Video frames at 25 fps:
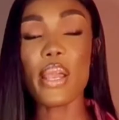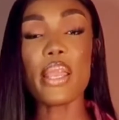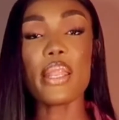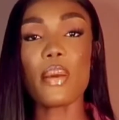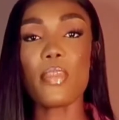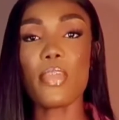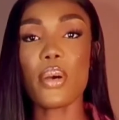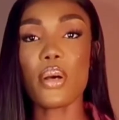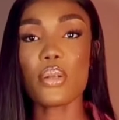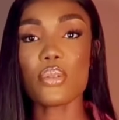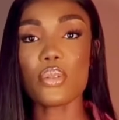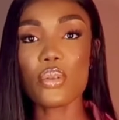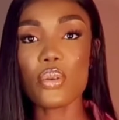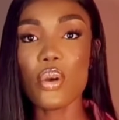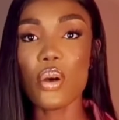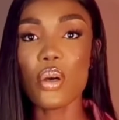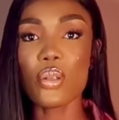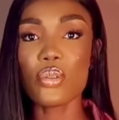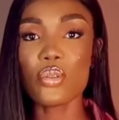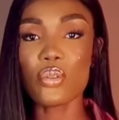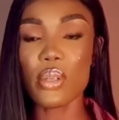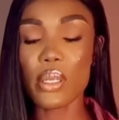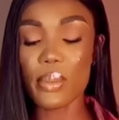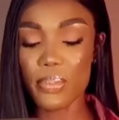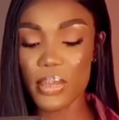about
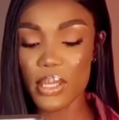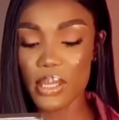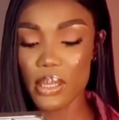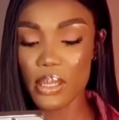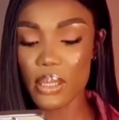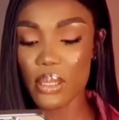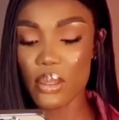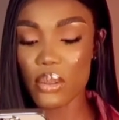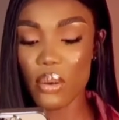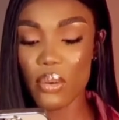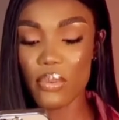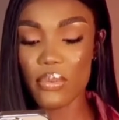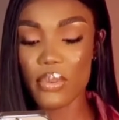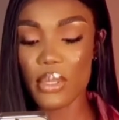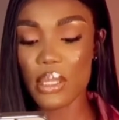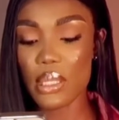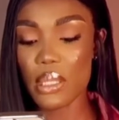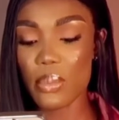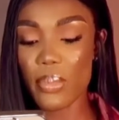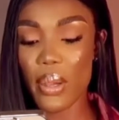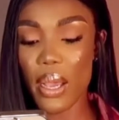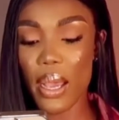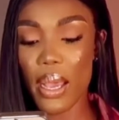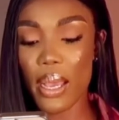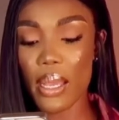200 pieces of
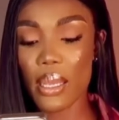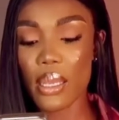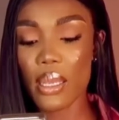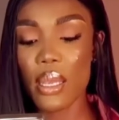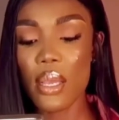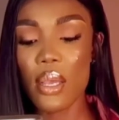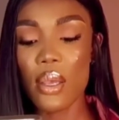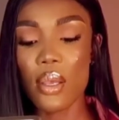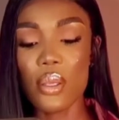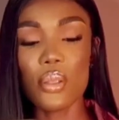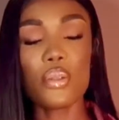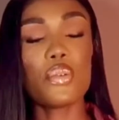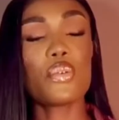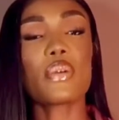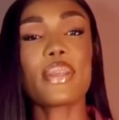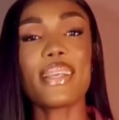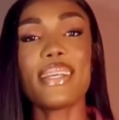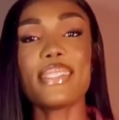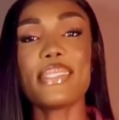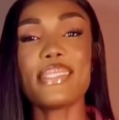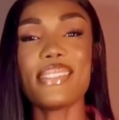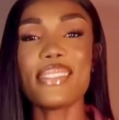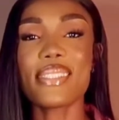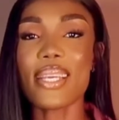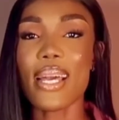this bag, you'll
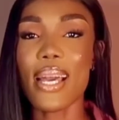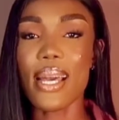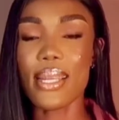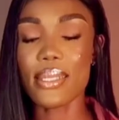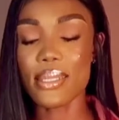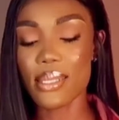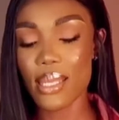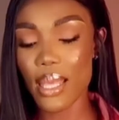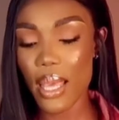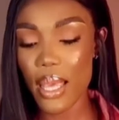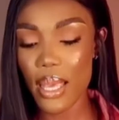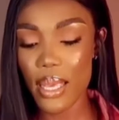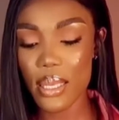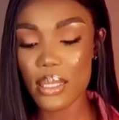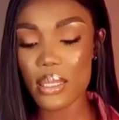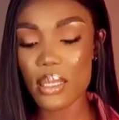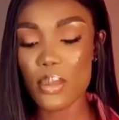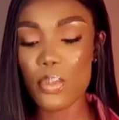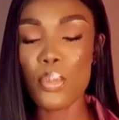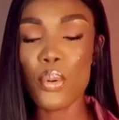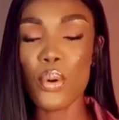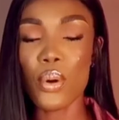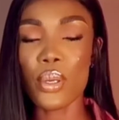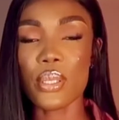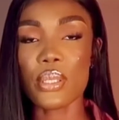get it at
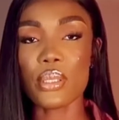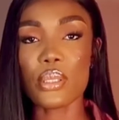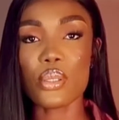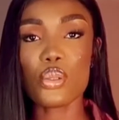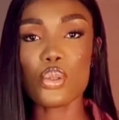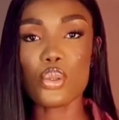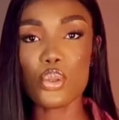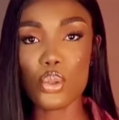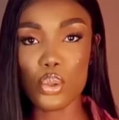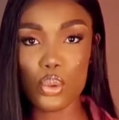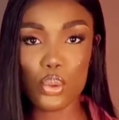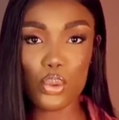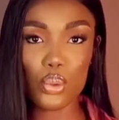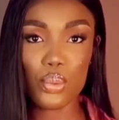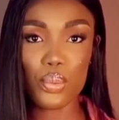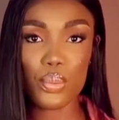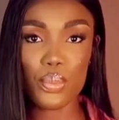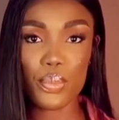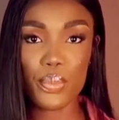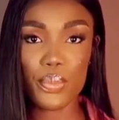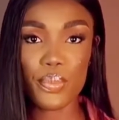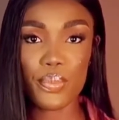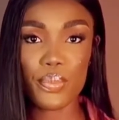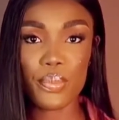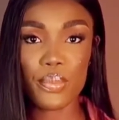8.2.
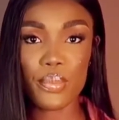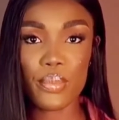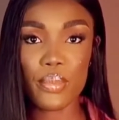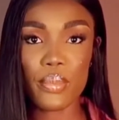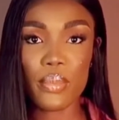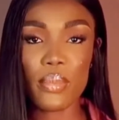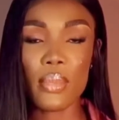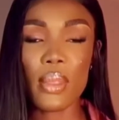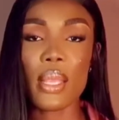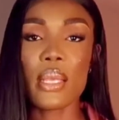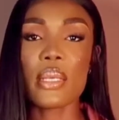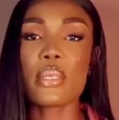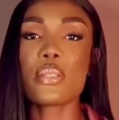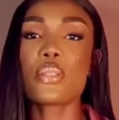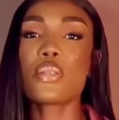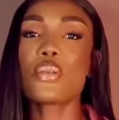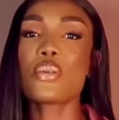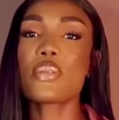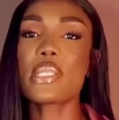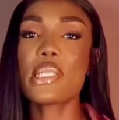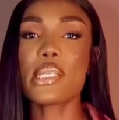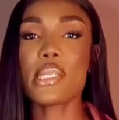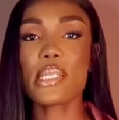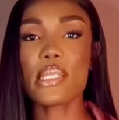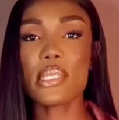
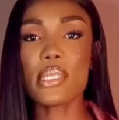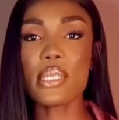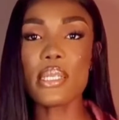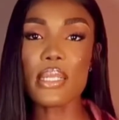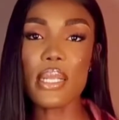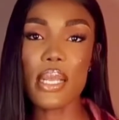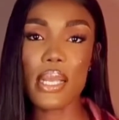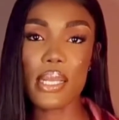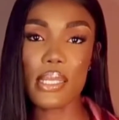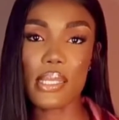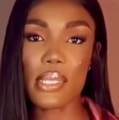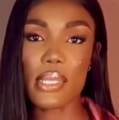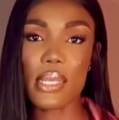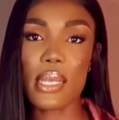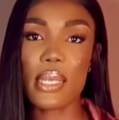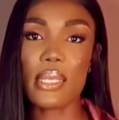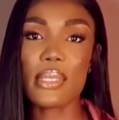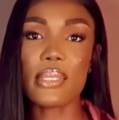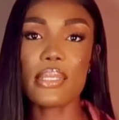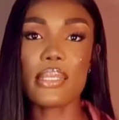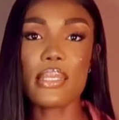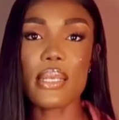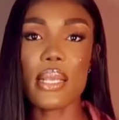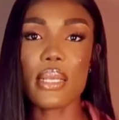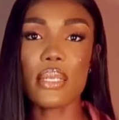So
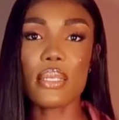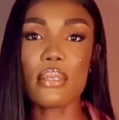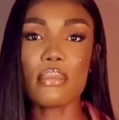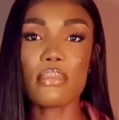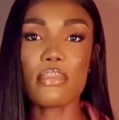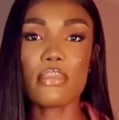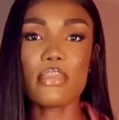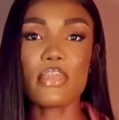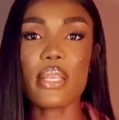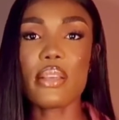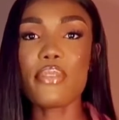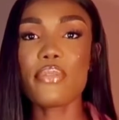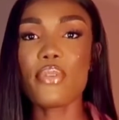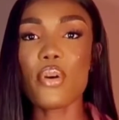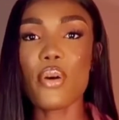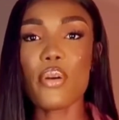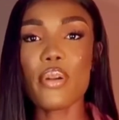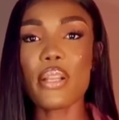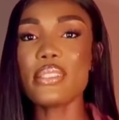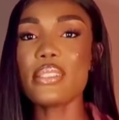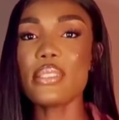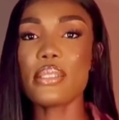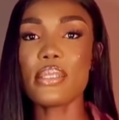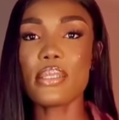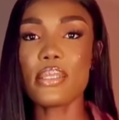1688, they've
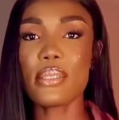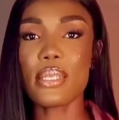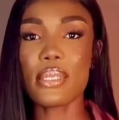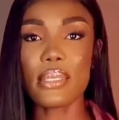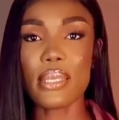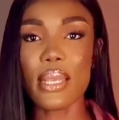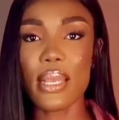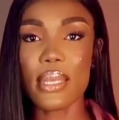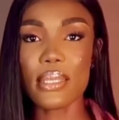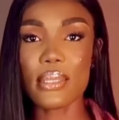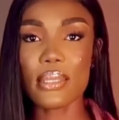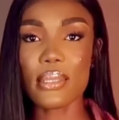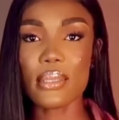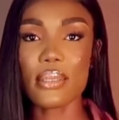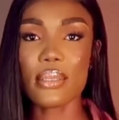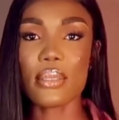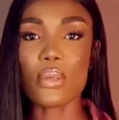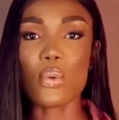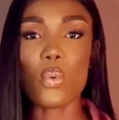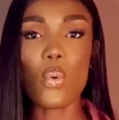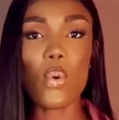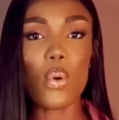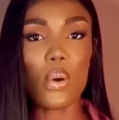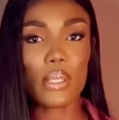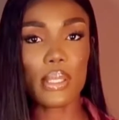already stated
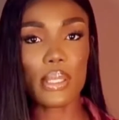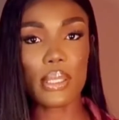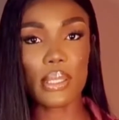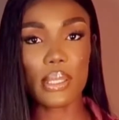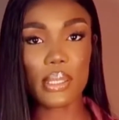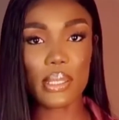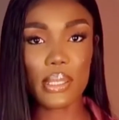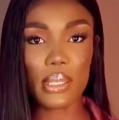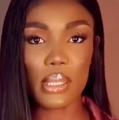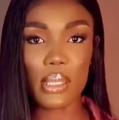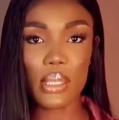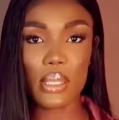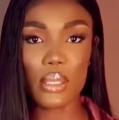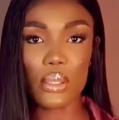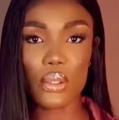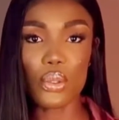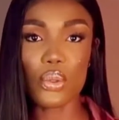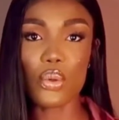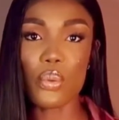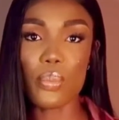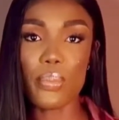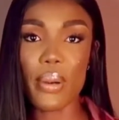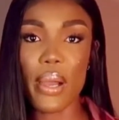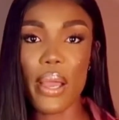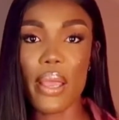the quantity
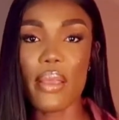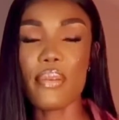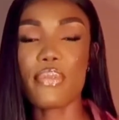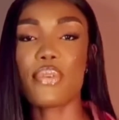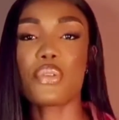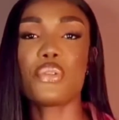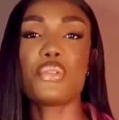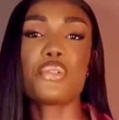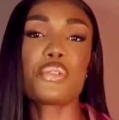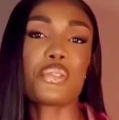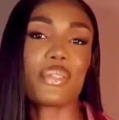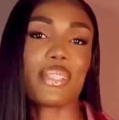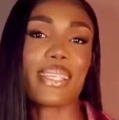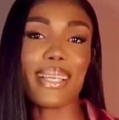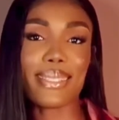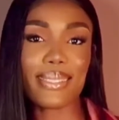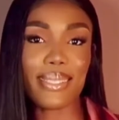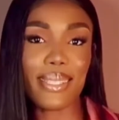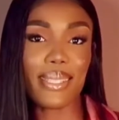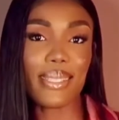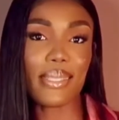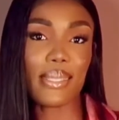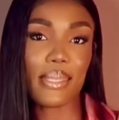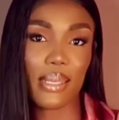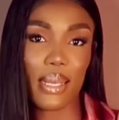you will buy for you to
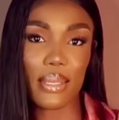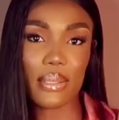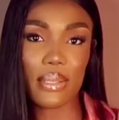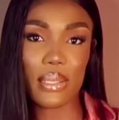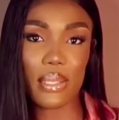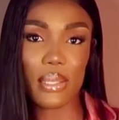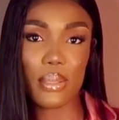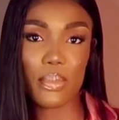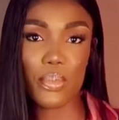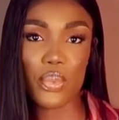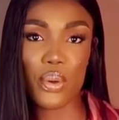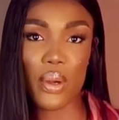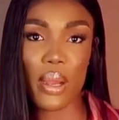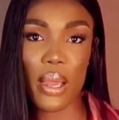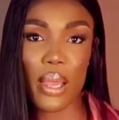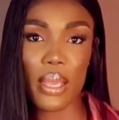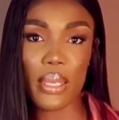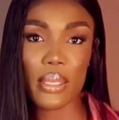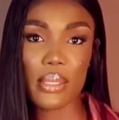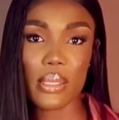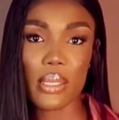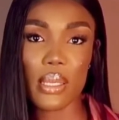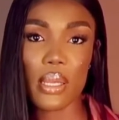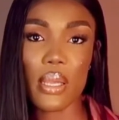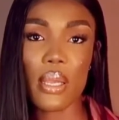get a certain
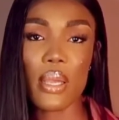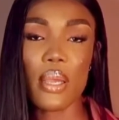price.